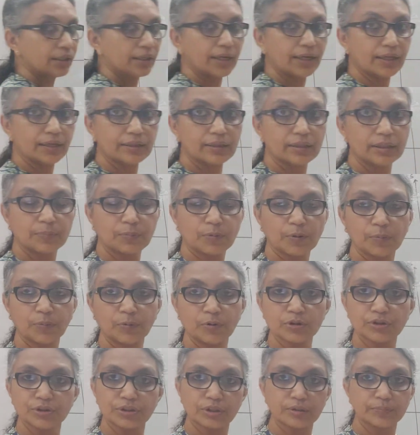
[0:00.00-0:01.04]
Directly
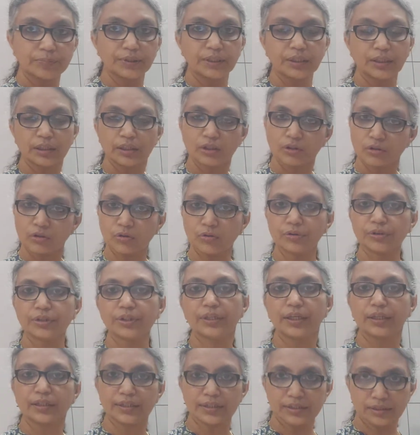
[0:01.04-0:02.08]
proportional meaning you're going to
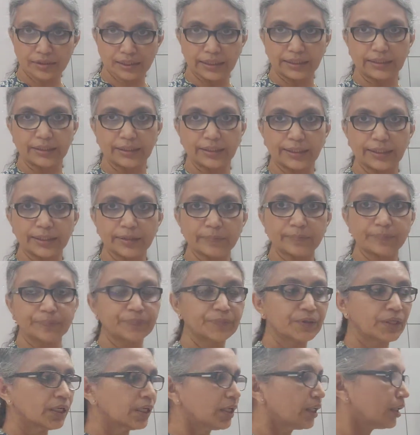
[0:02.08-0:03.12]
get a straight line.
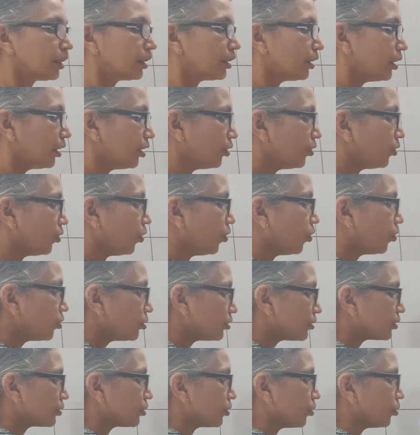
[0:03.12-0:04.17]
Now
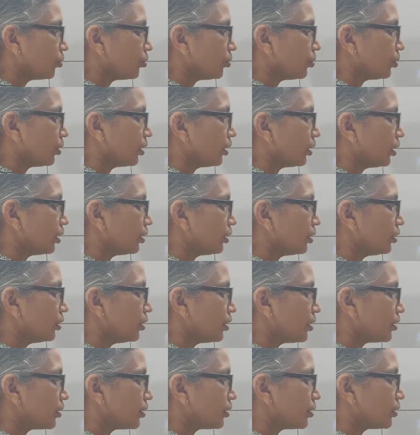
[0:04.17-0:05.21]
also
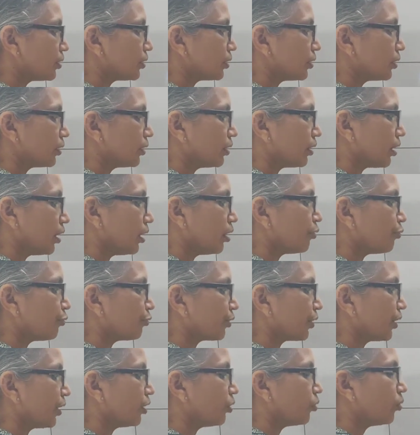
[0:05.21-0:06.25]
this
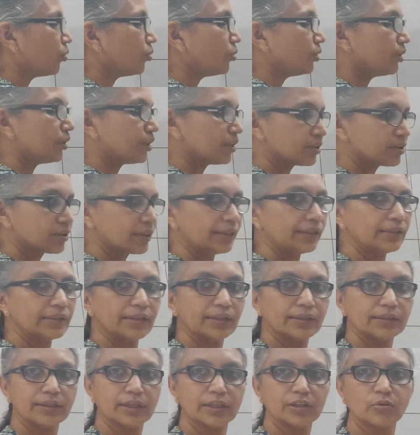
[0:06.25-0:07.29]
graph can, the straight
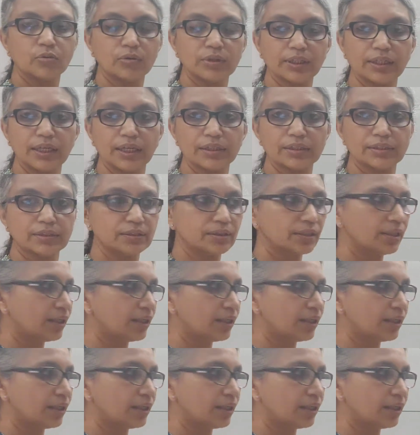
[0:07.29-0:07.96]
line can only